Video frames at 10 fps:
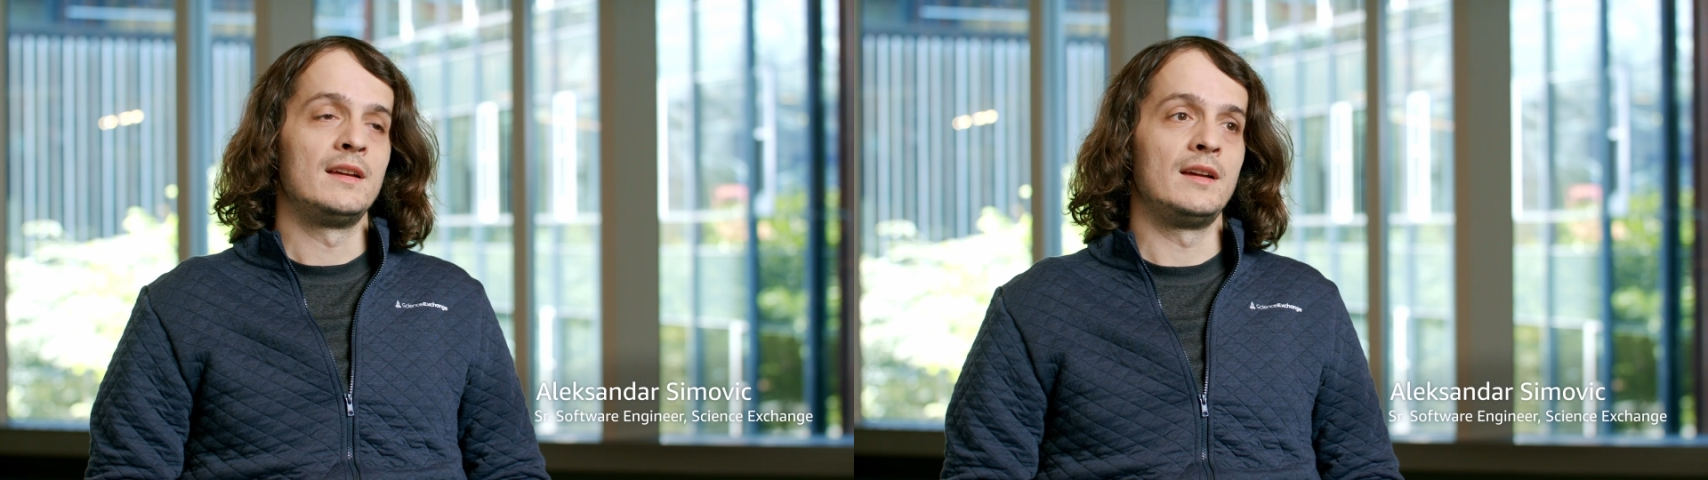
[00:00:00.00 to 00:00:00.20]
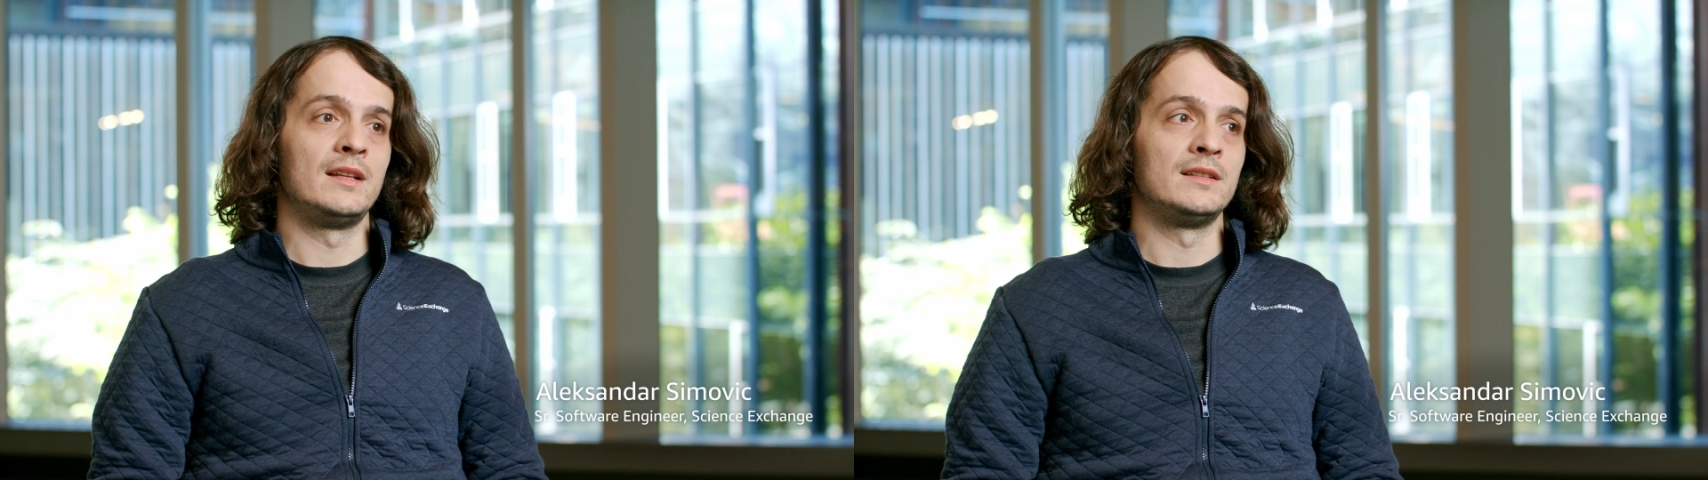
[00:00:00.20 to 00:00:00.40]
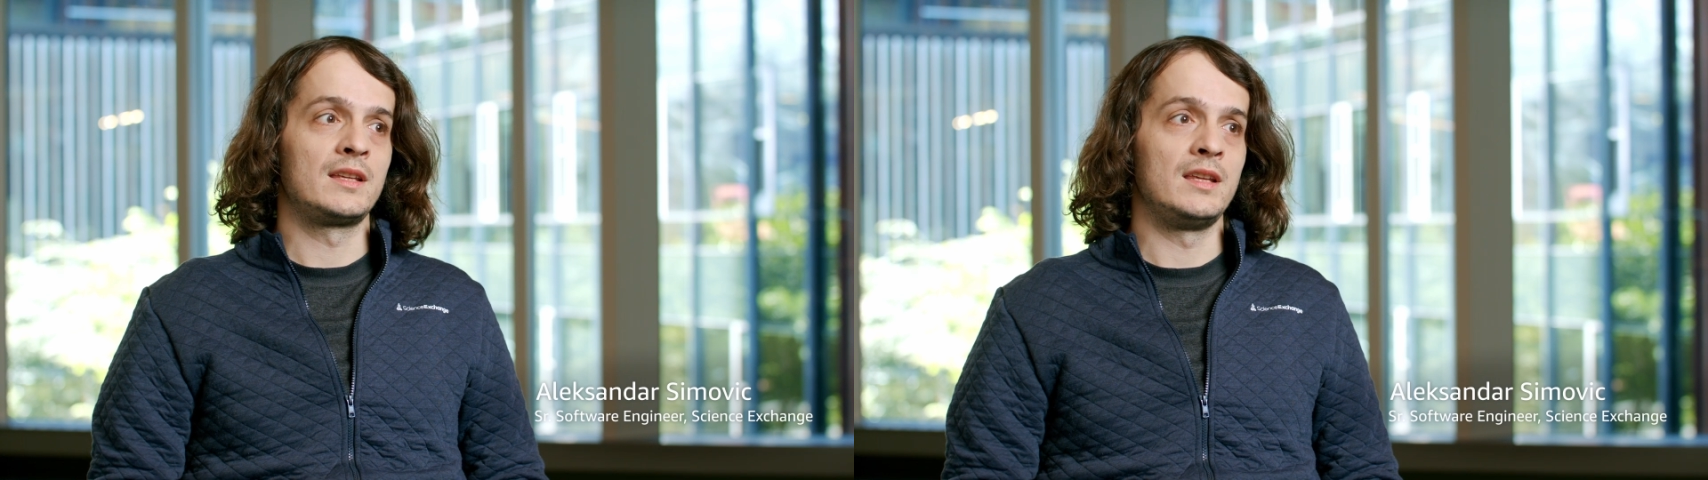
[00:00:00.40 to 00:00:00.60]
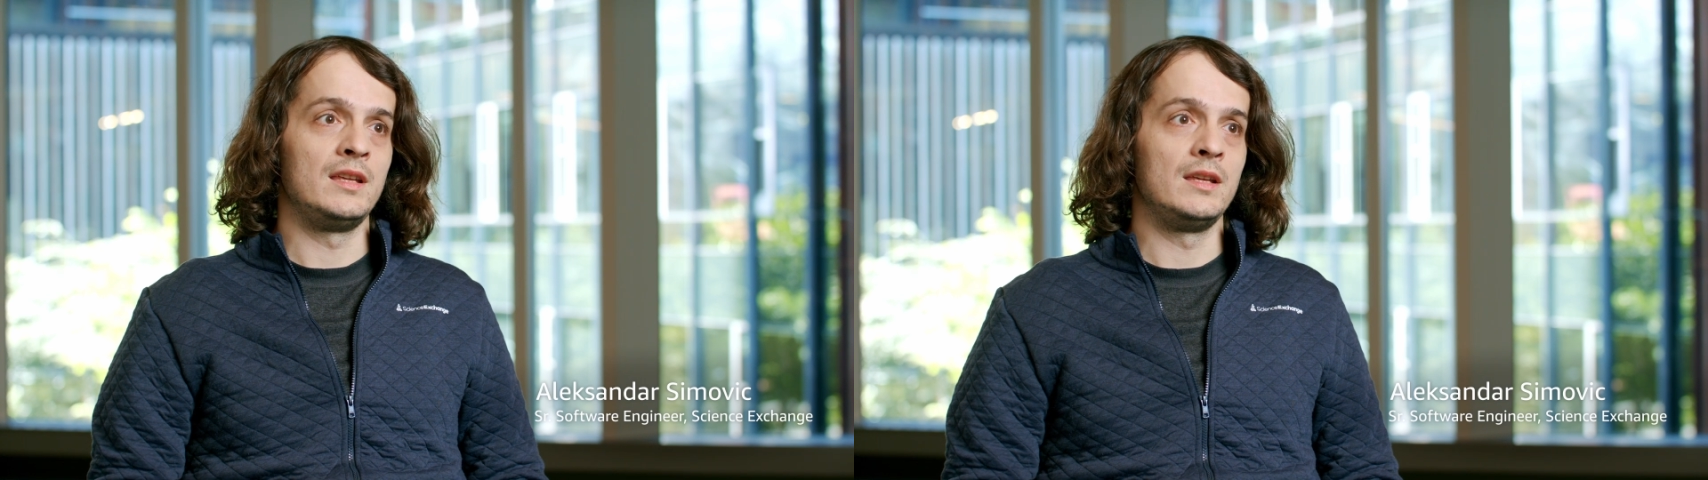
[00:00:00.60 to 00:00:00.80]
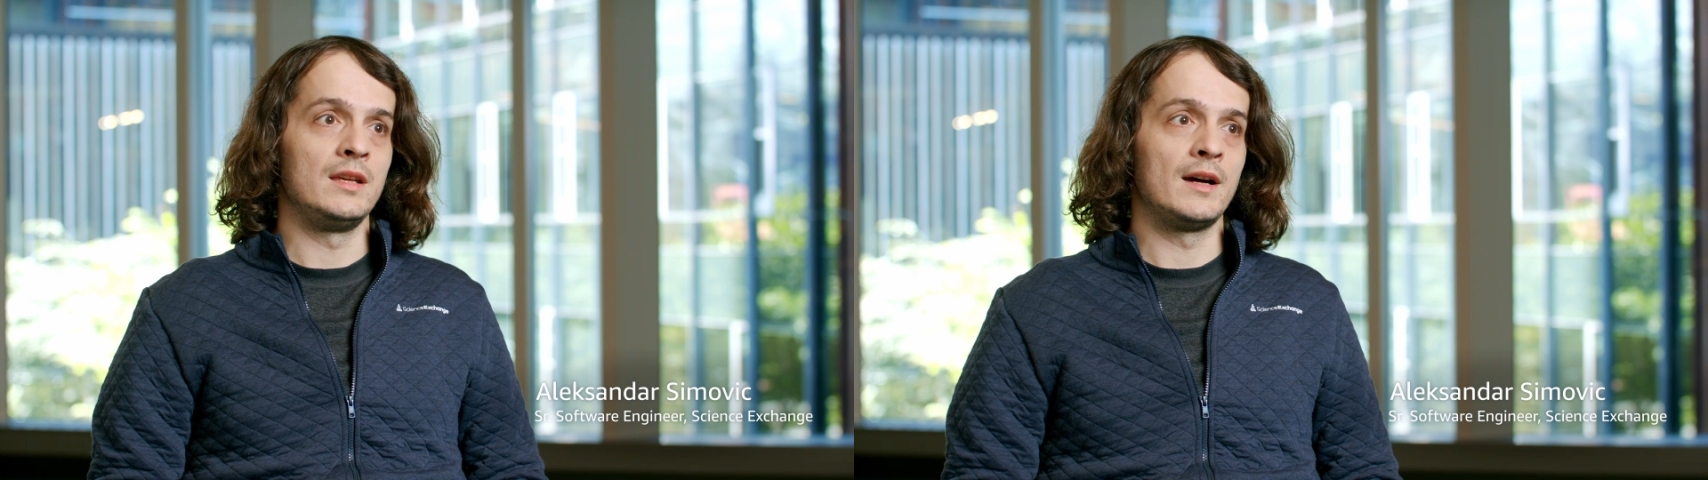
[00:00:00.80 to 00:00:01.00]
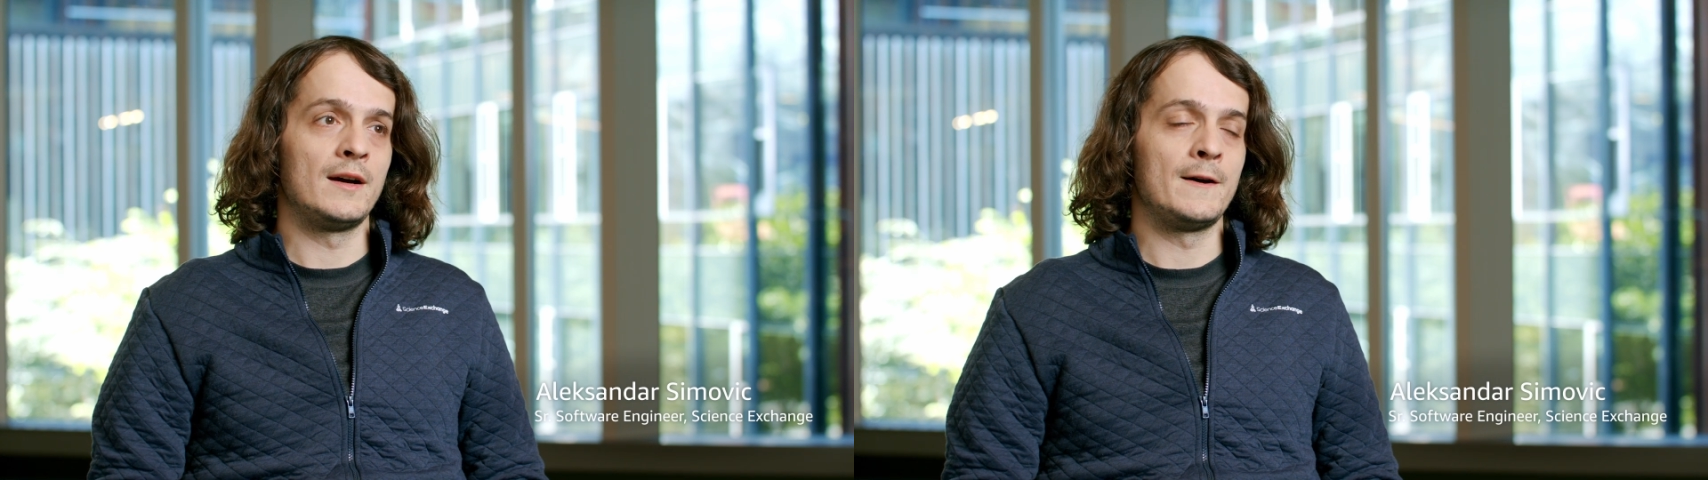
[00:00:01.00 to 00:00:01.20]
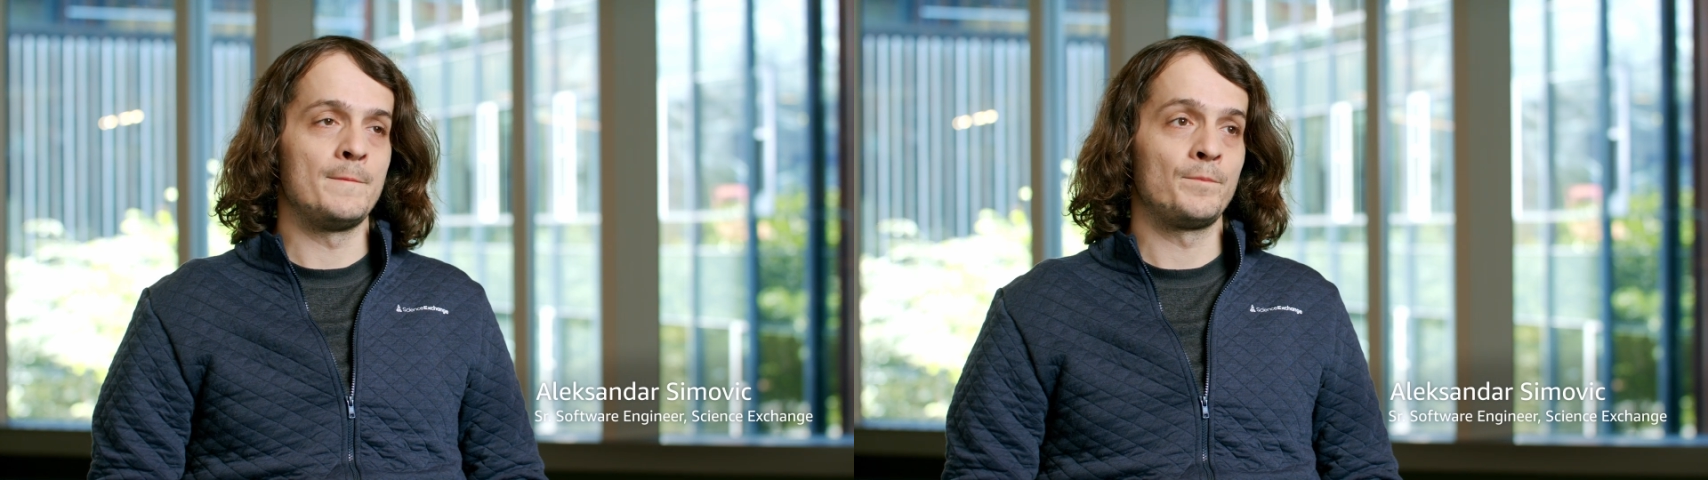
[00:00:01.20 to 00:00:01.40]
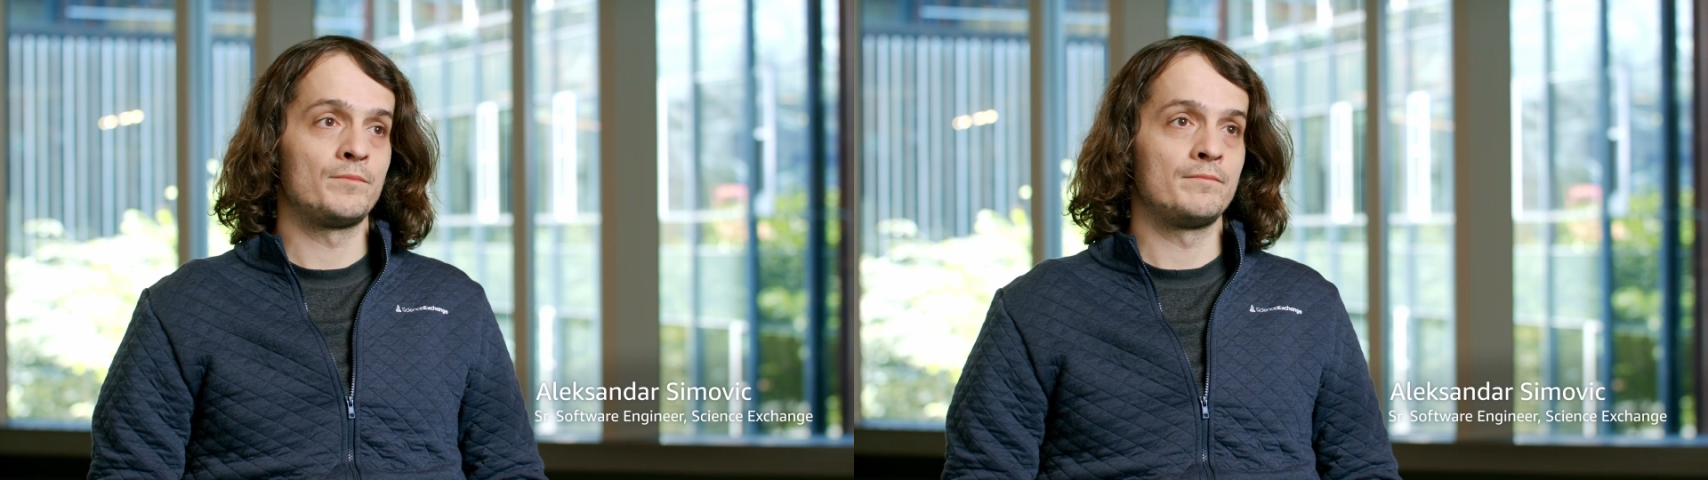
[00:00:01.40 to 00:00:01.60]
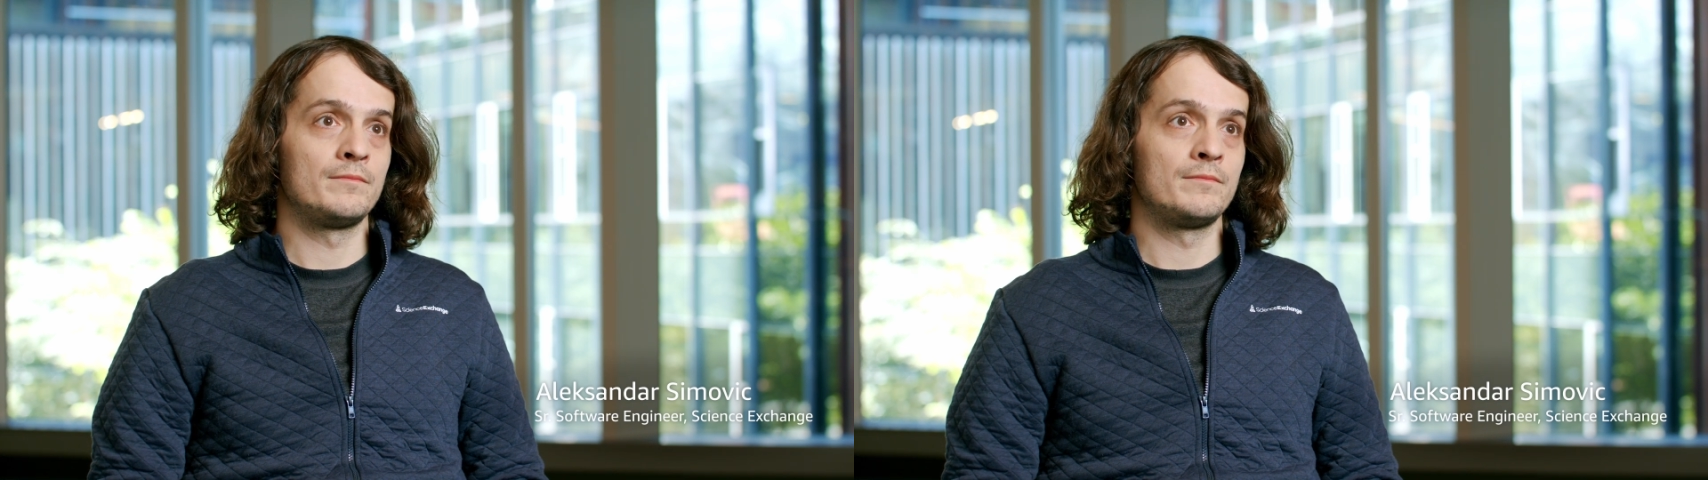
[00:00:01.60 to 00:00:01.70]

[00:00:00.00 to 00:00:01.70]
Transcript: and key um,